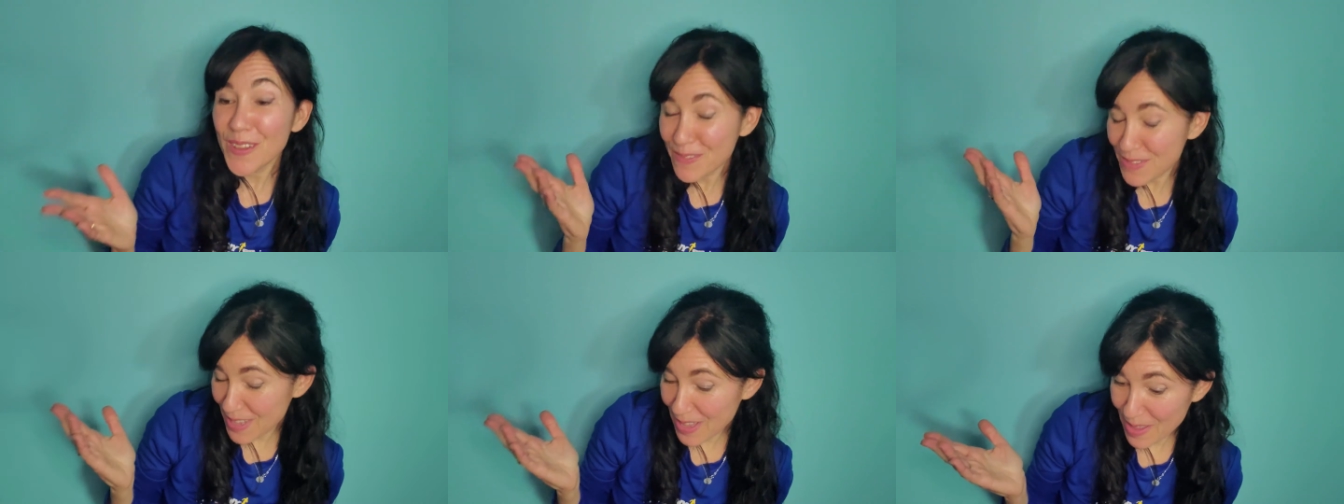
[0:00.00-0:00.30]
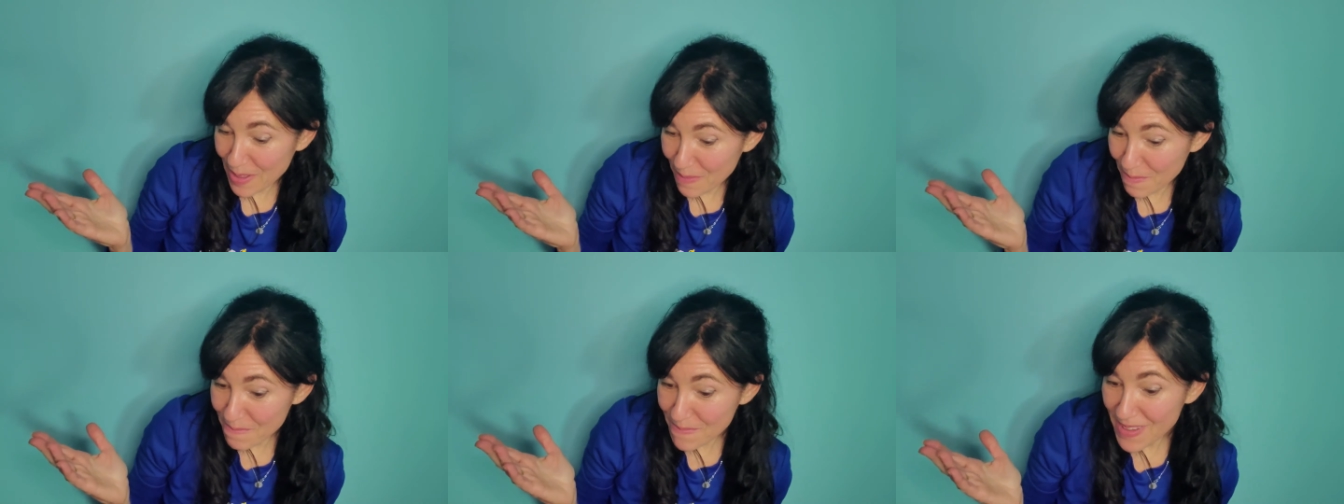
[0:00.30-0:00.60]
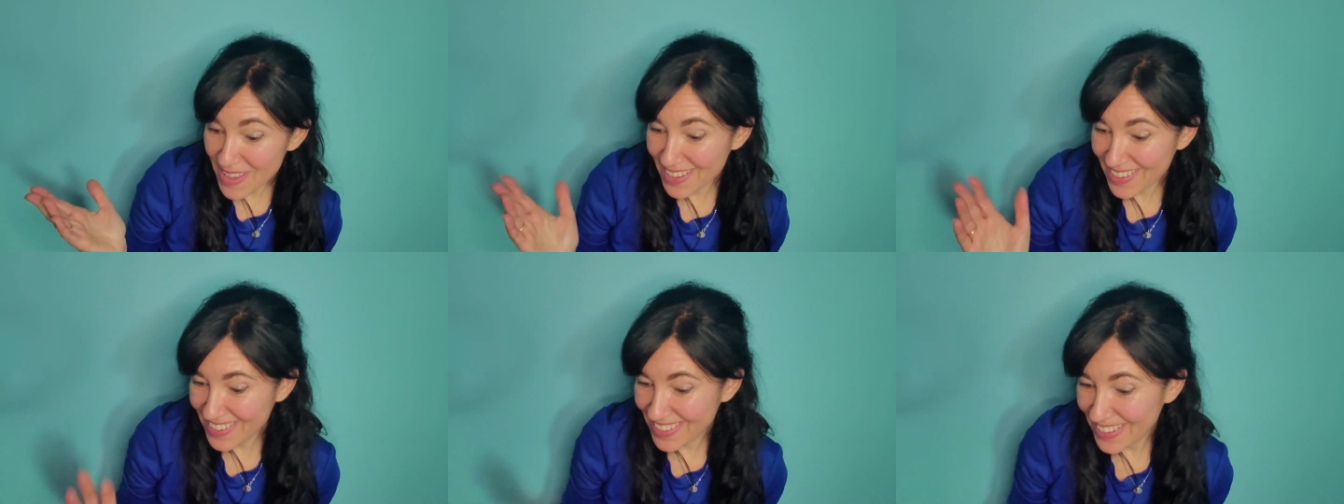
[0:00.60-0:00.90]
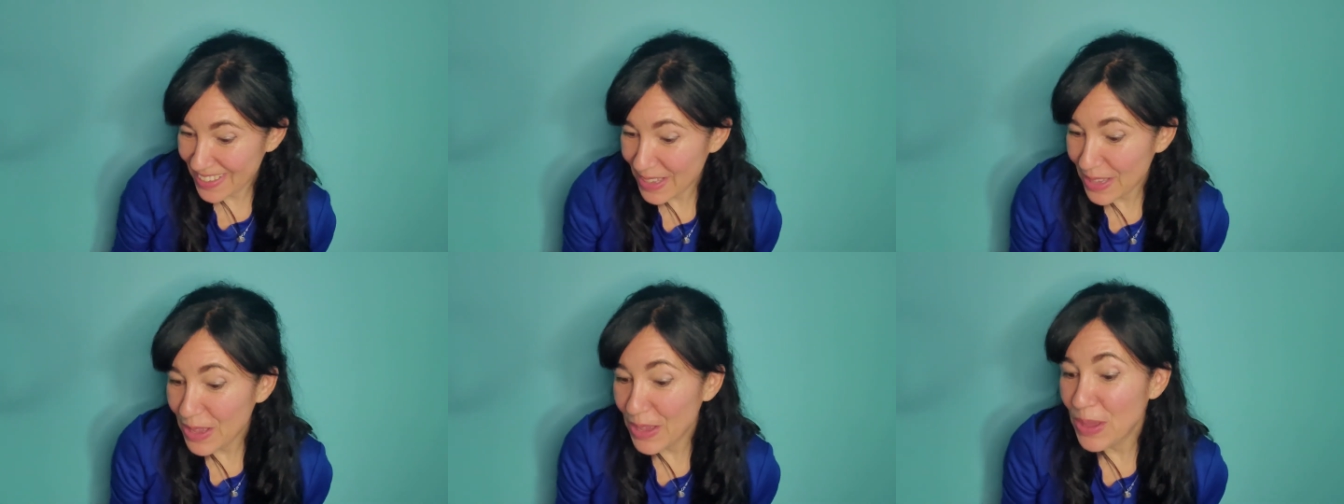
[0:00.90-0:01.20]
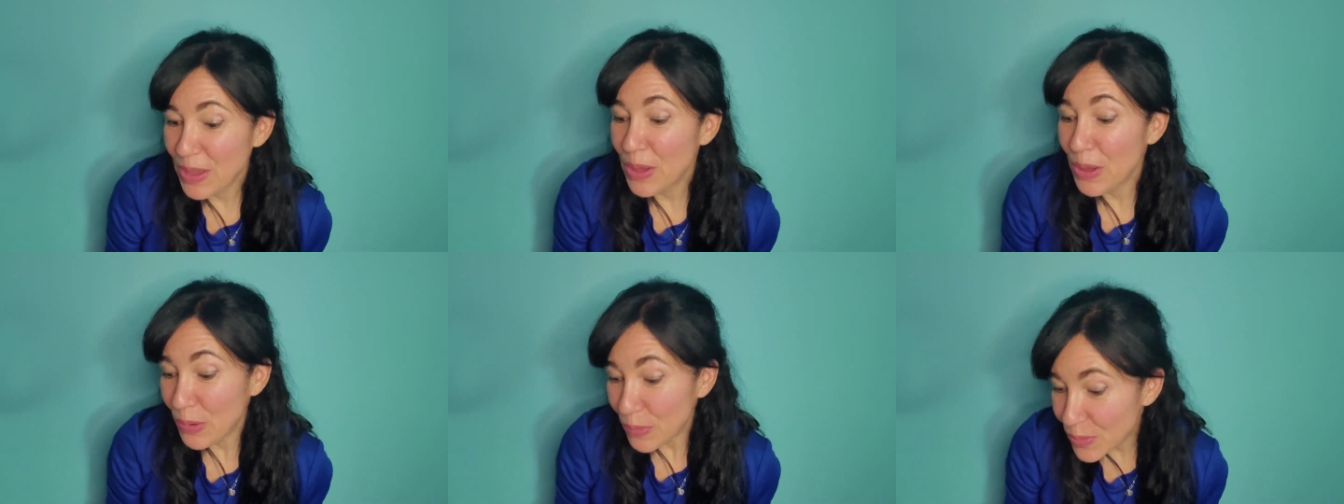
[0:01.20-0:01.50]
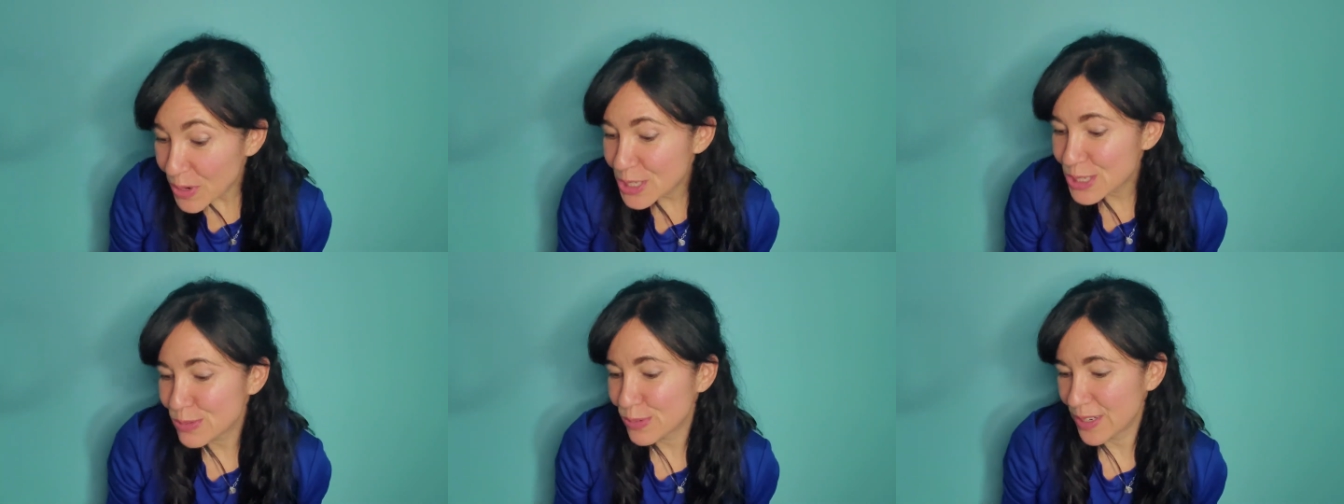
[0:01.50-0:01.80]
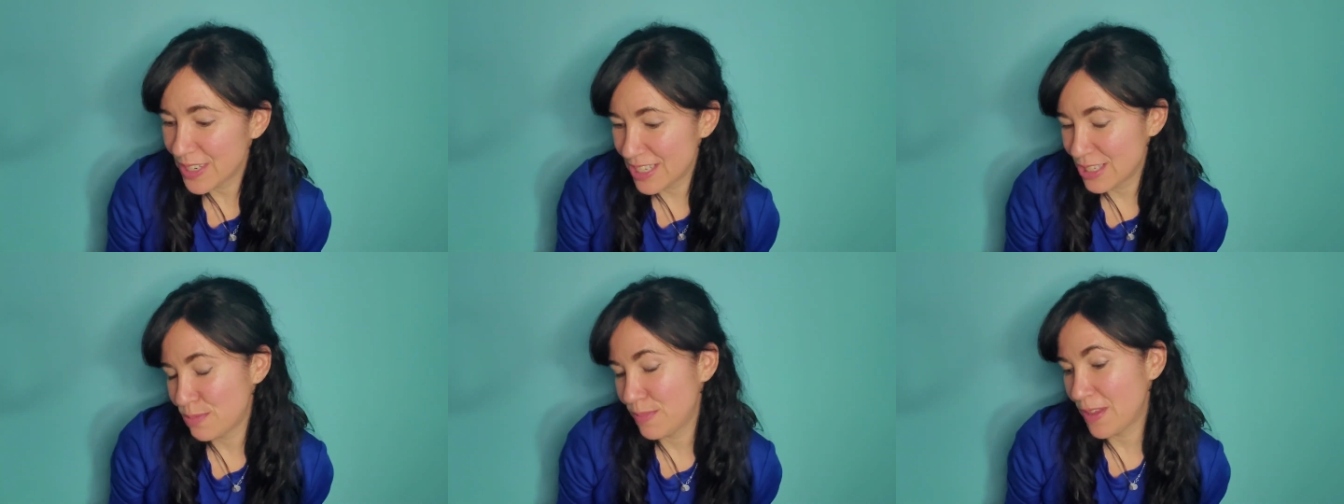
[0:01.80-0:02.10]
of them, which
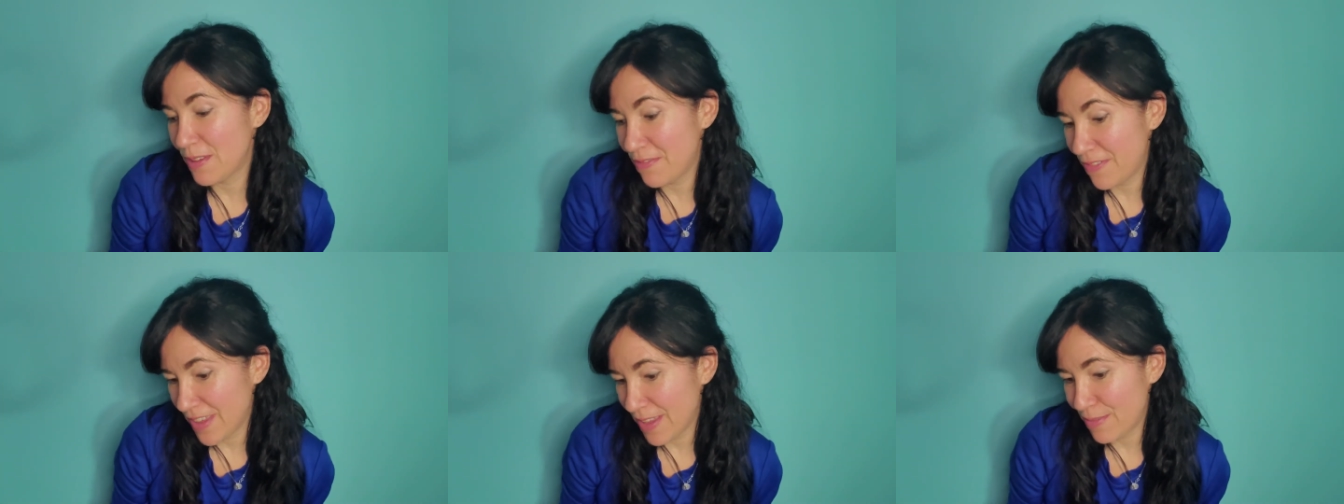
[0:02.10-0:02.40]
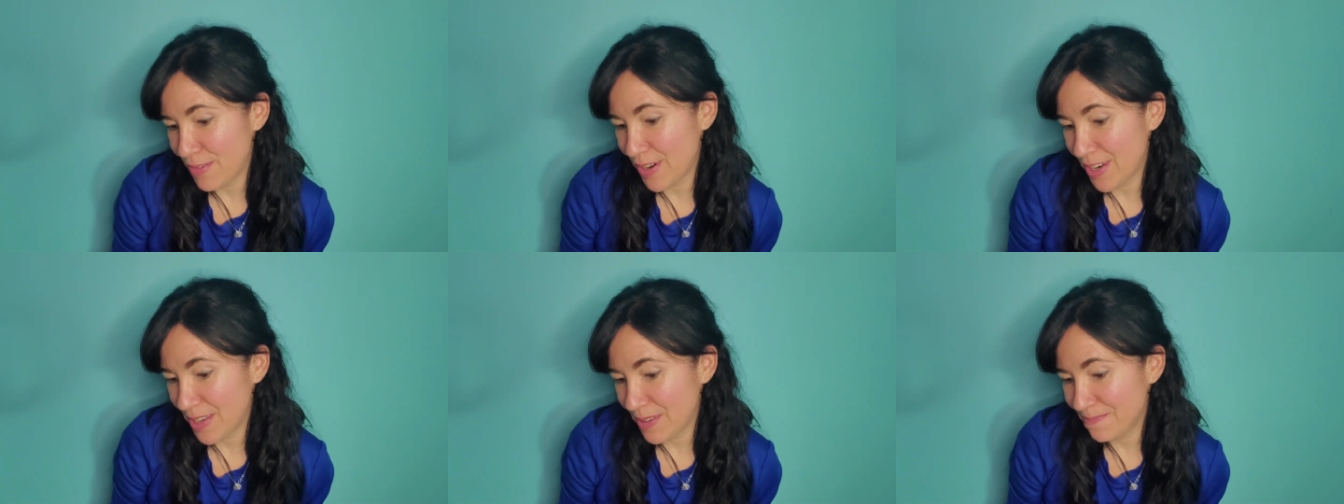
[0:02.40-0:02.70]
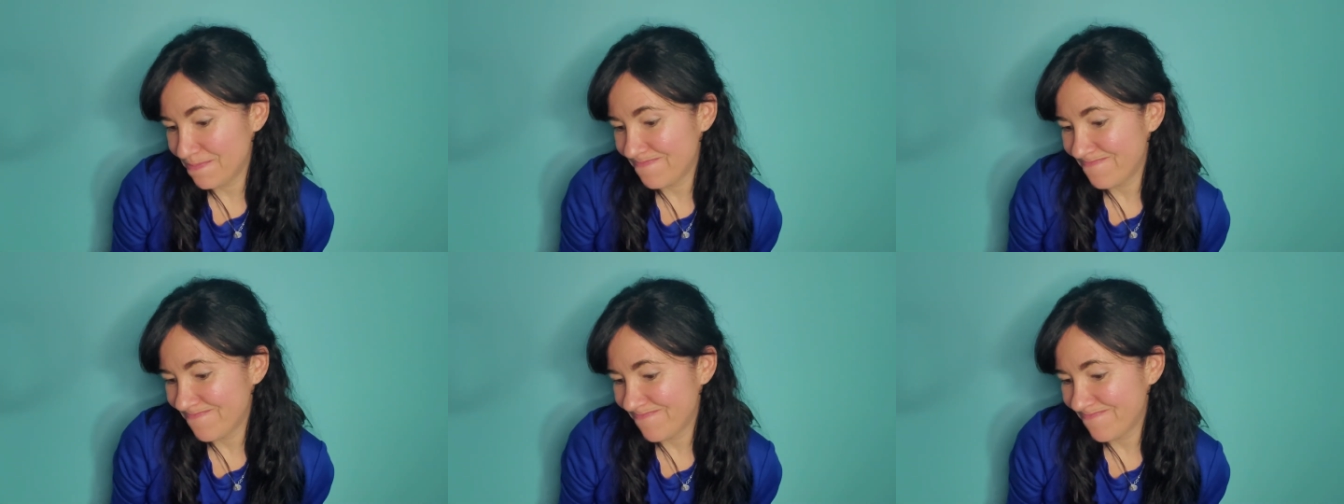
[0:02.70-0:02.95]
one is my favorite?